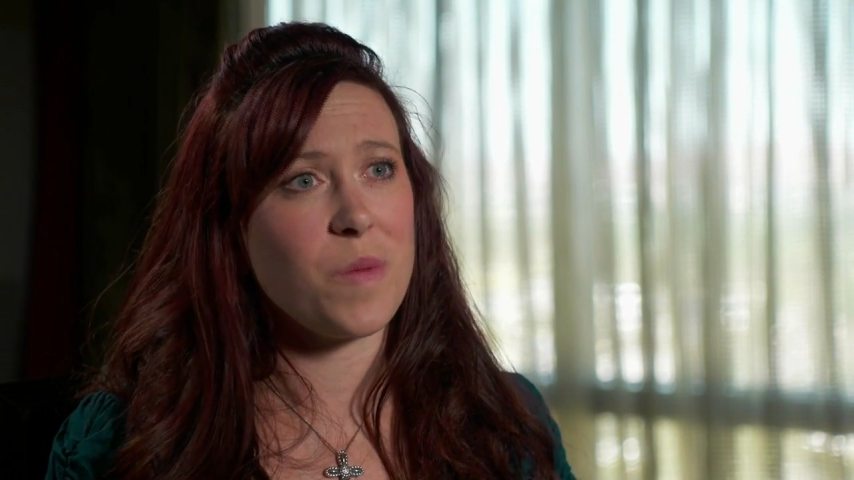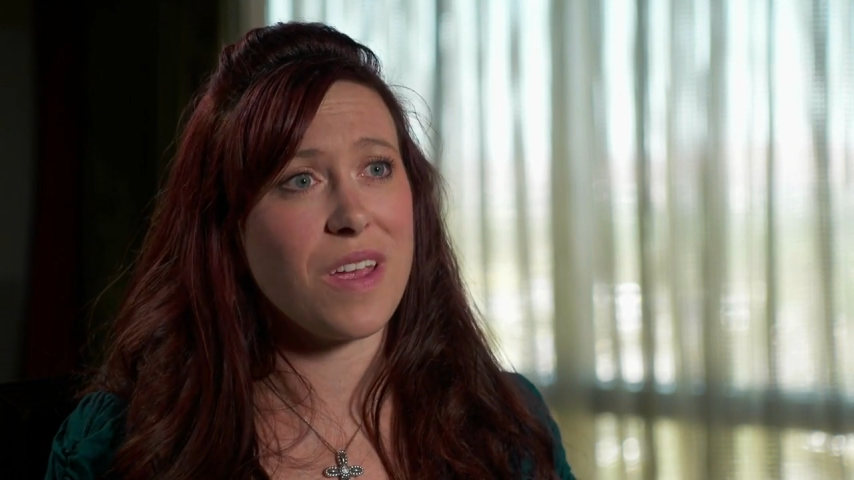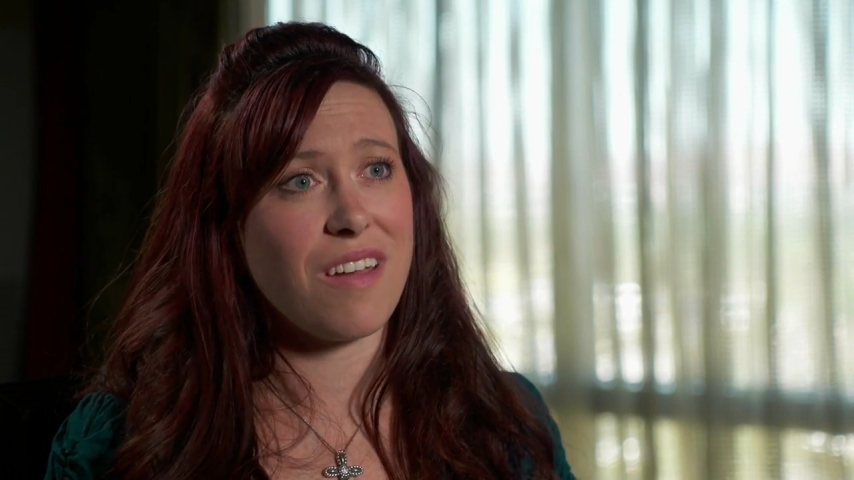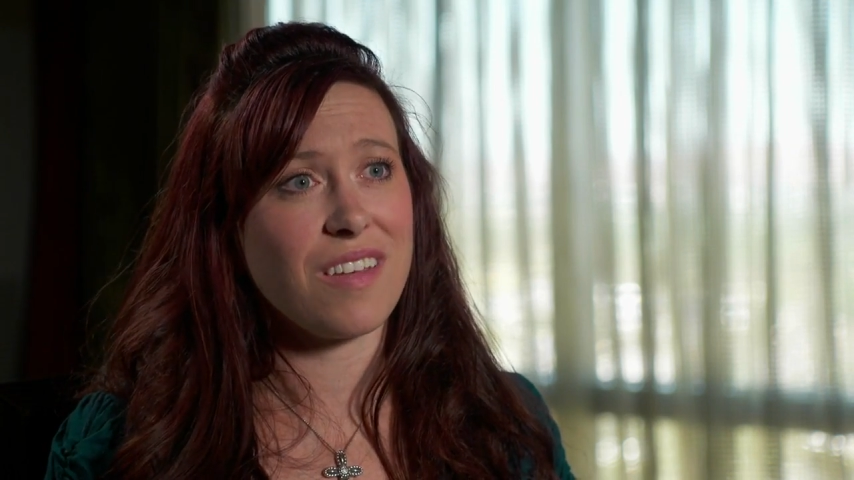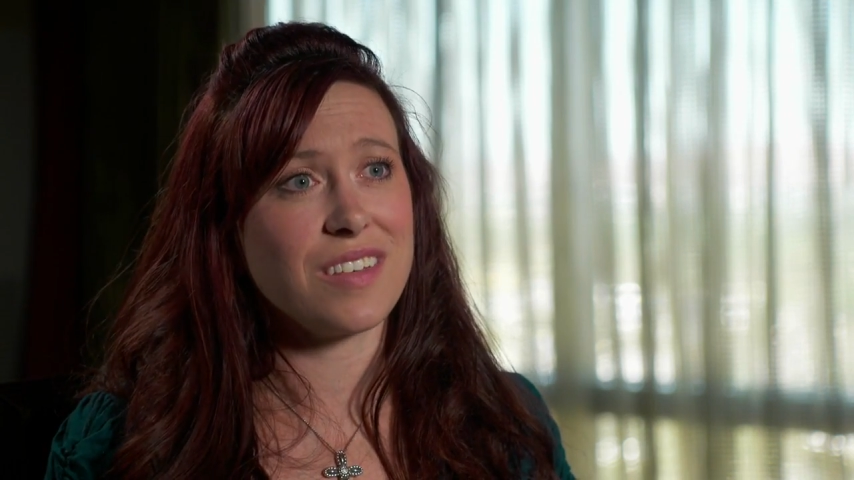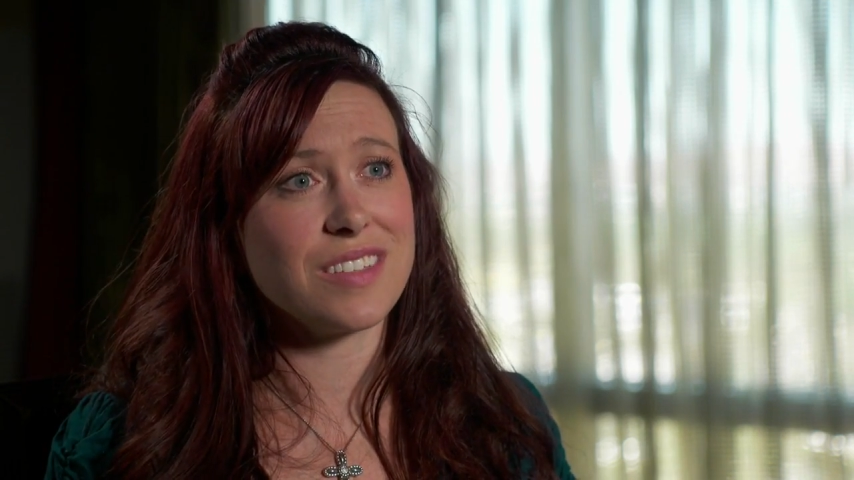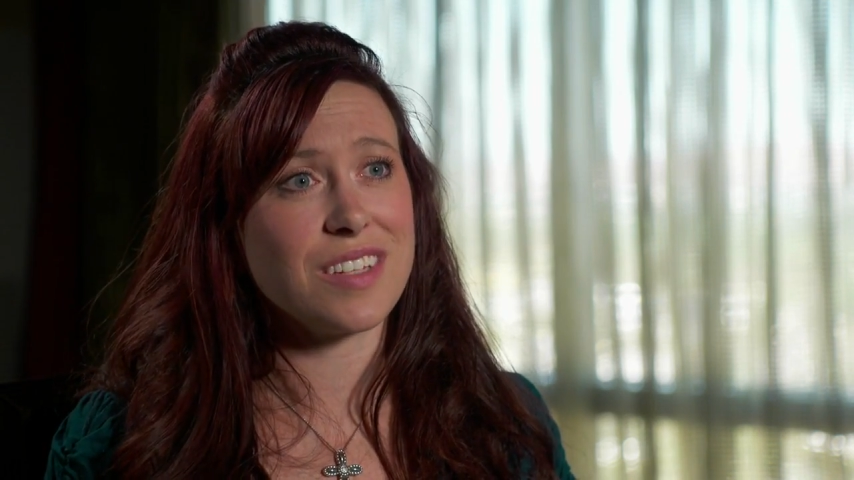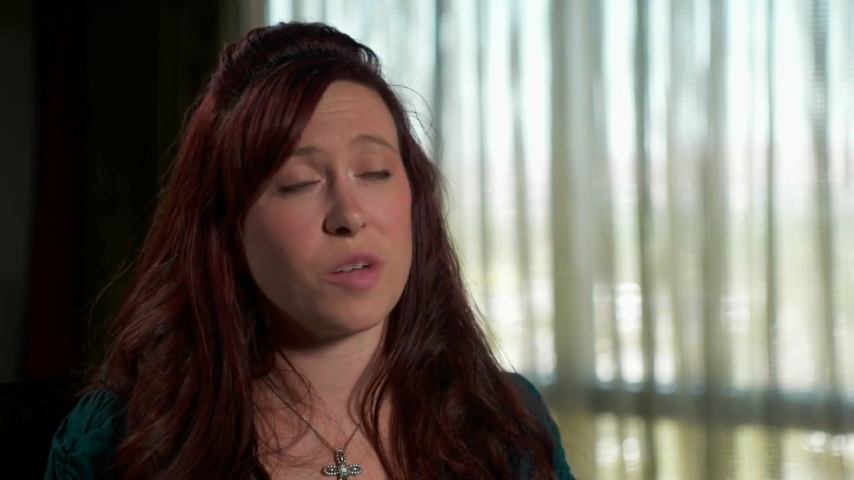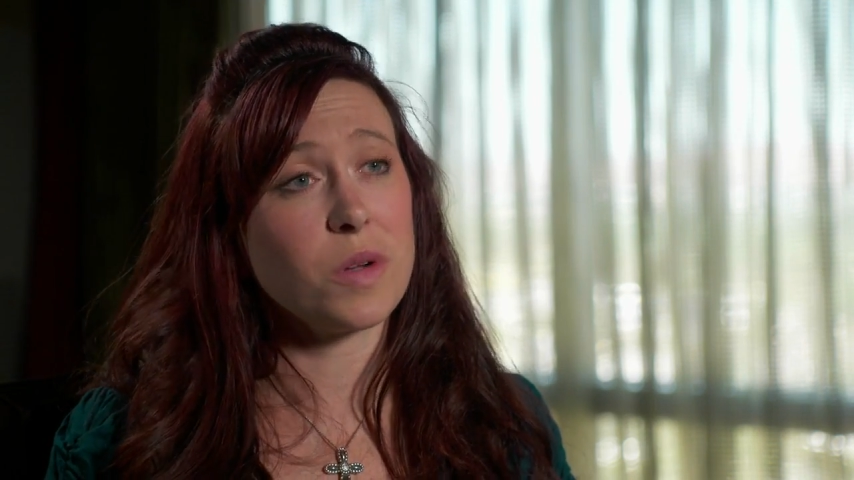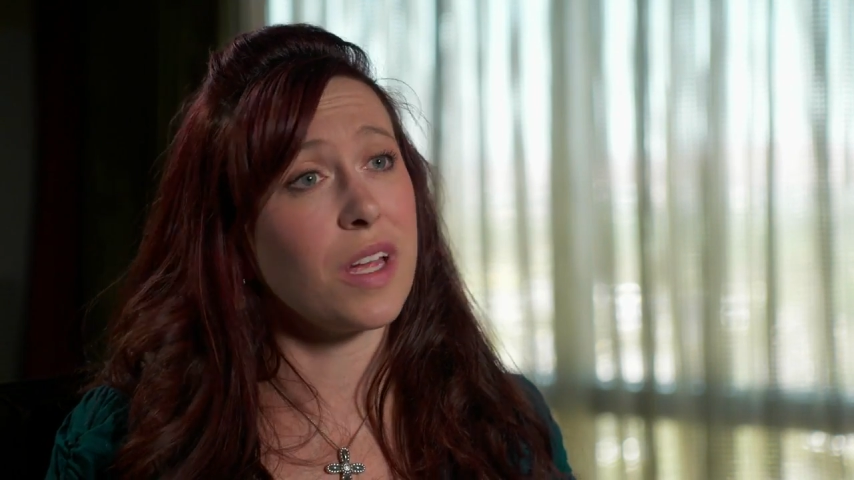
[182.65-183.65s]
because
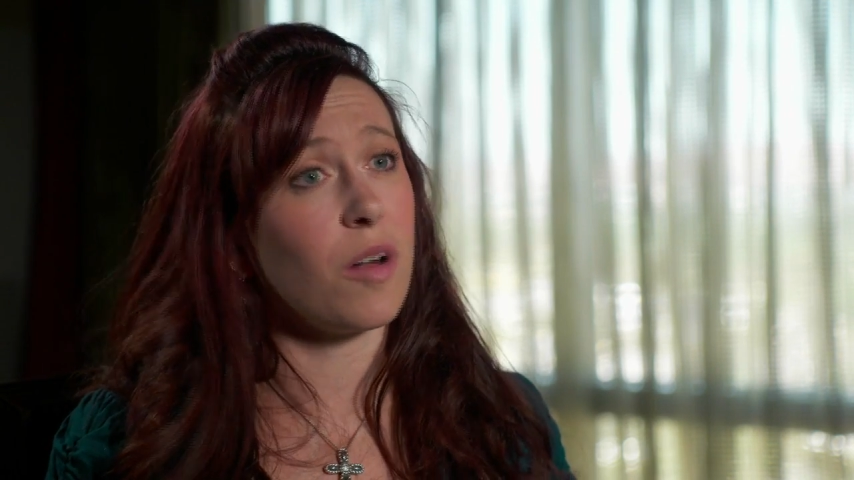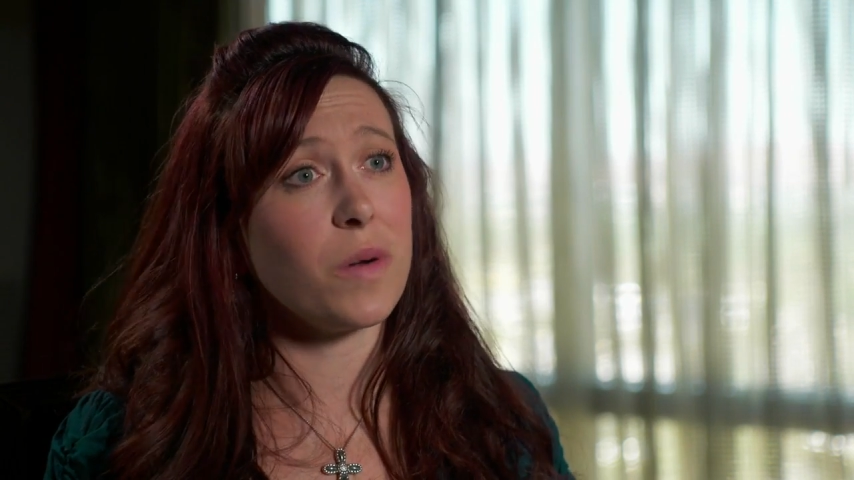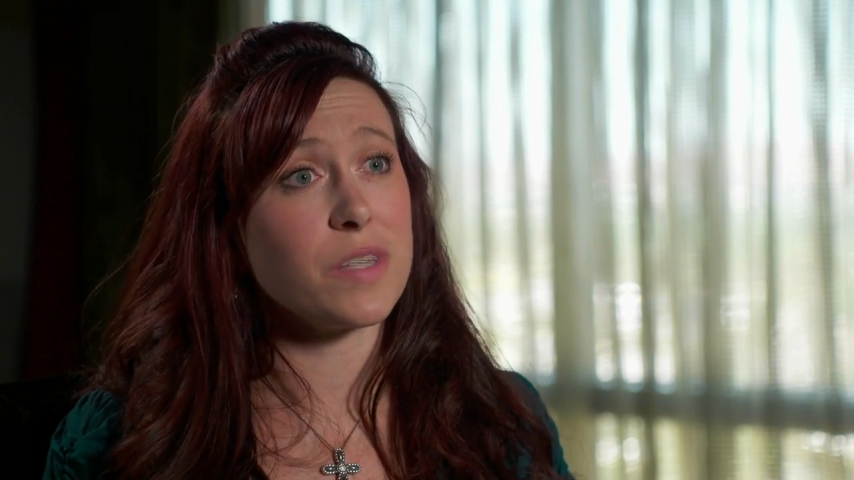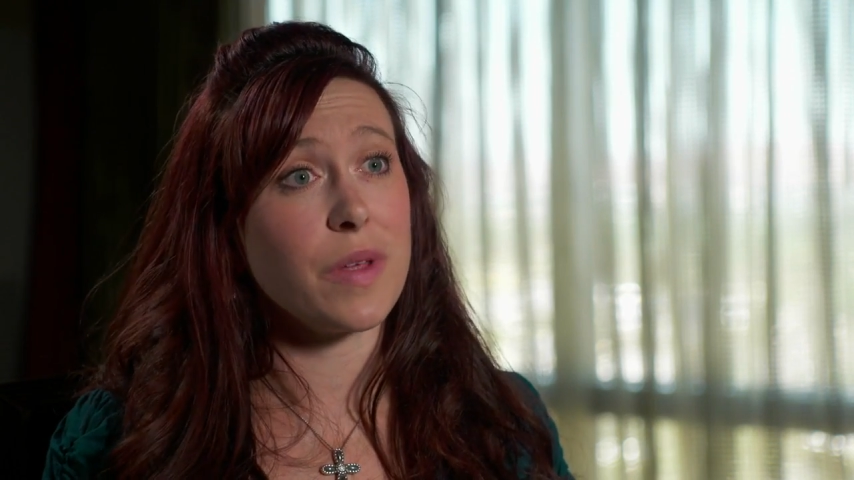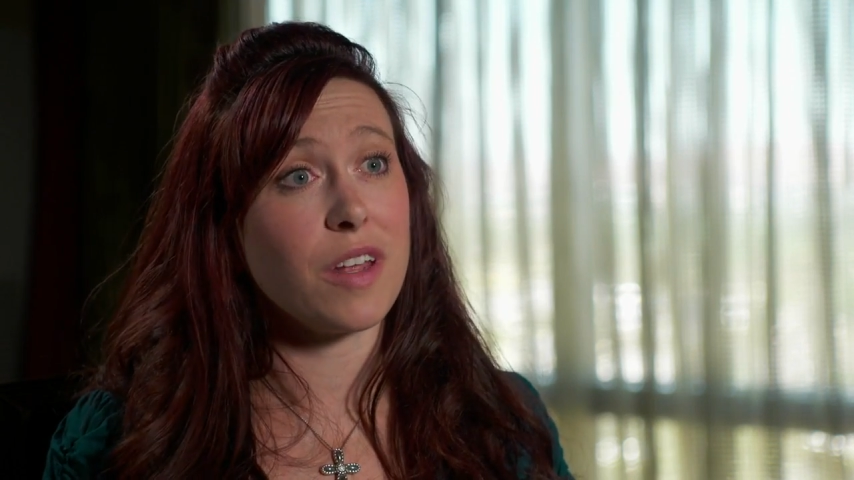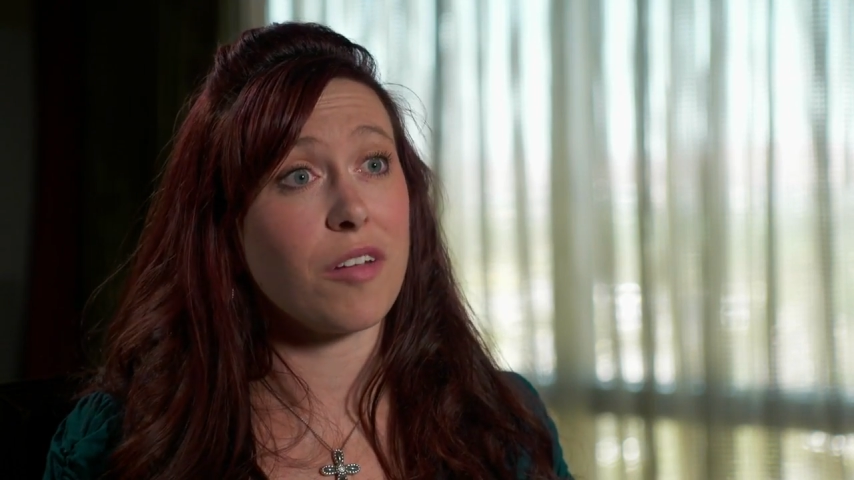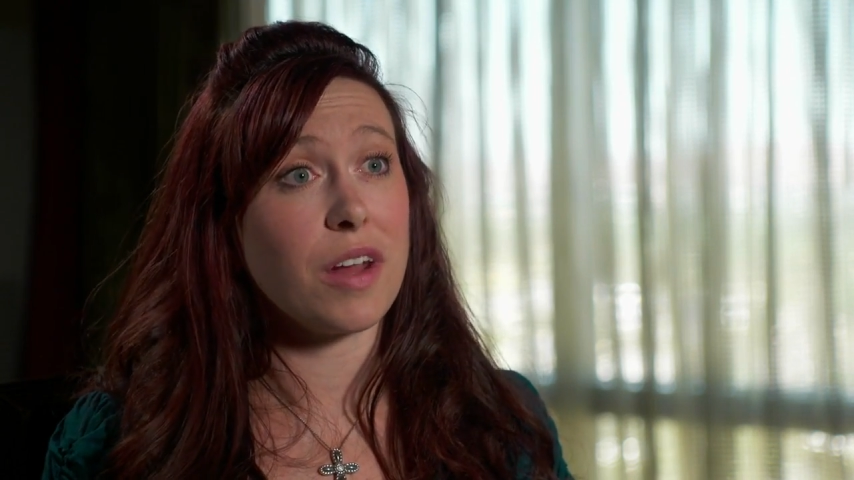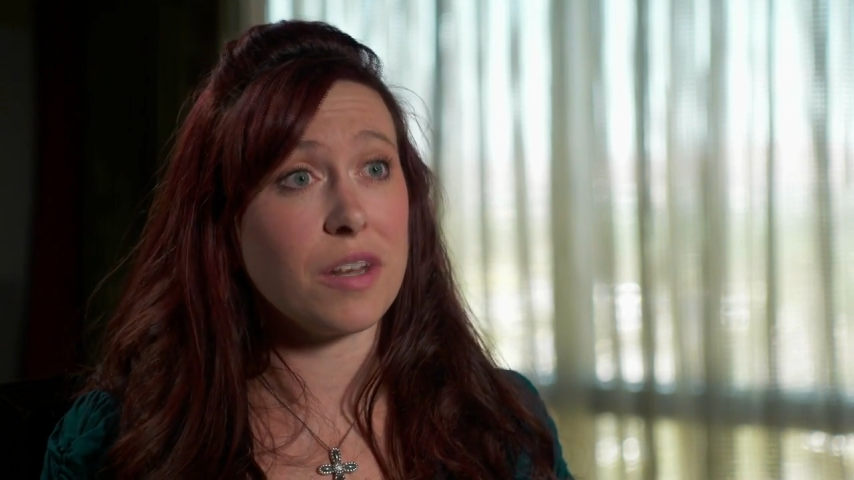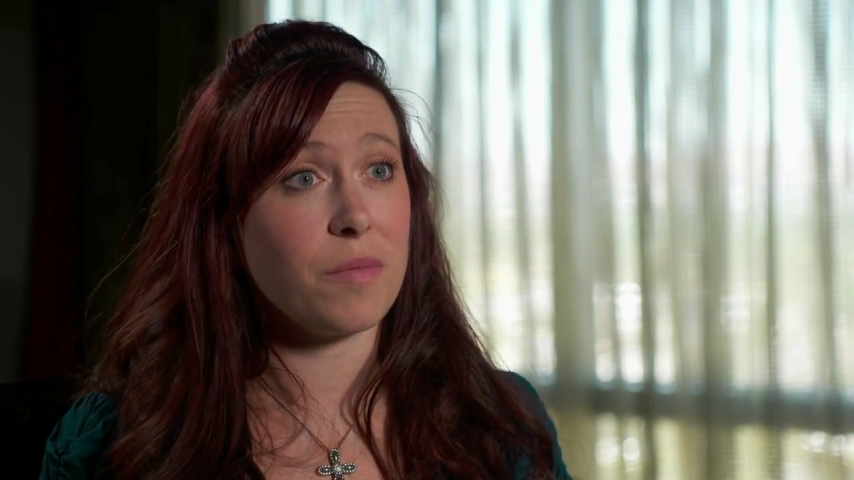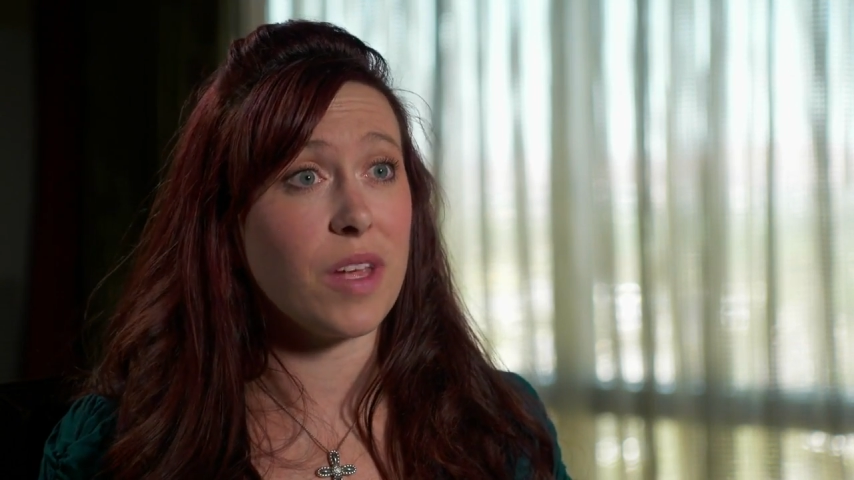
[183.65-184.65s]
it had always been
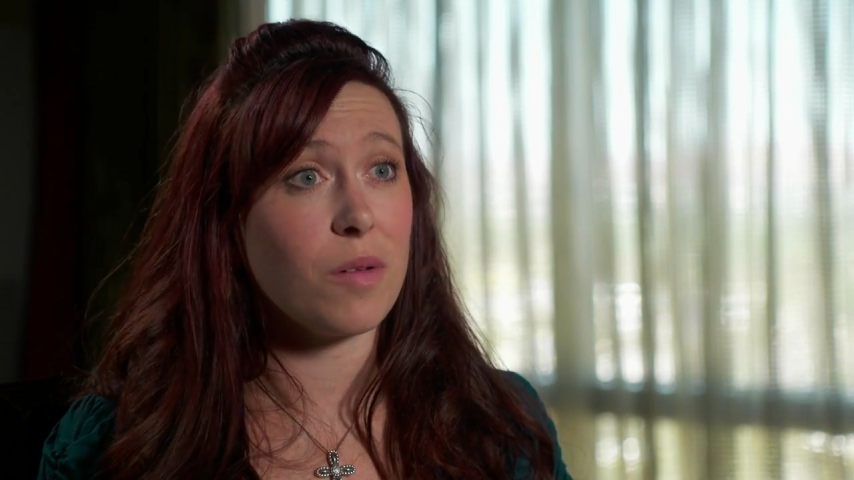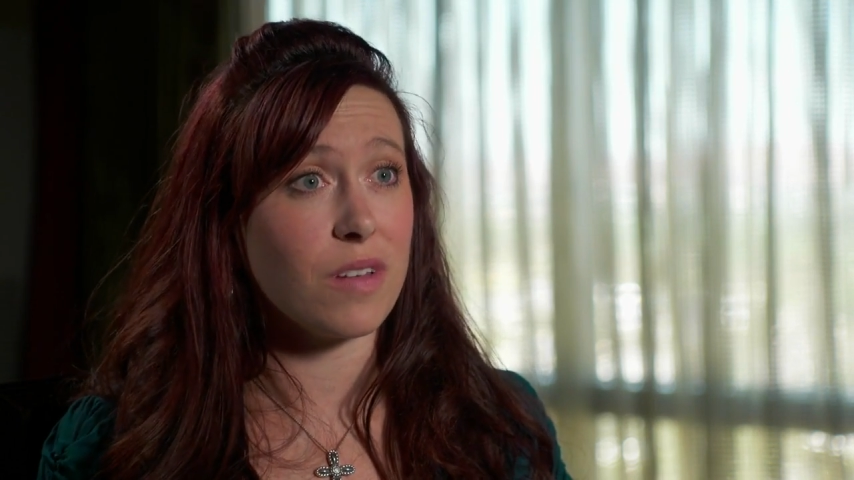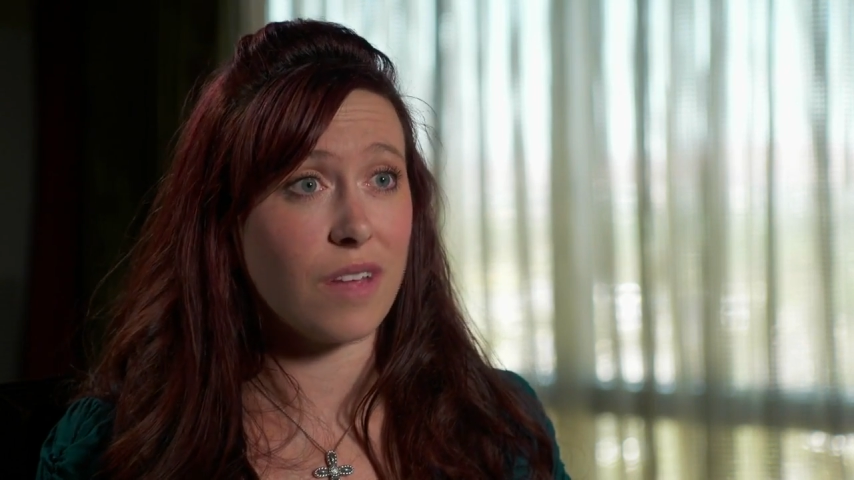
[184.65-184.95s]
ingrained in me with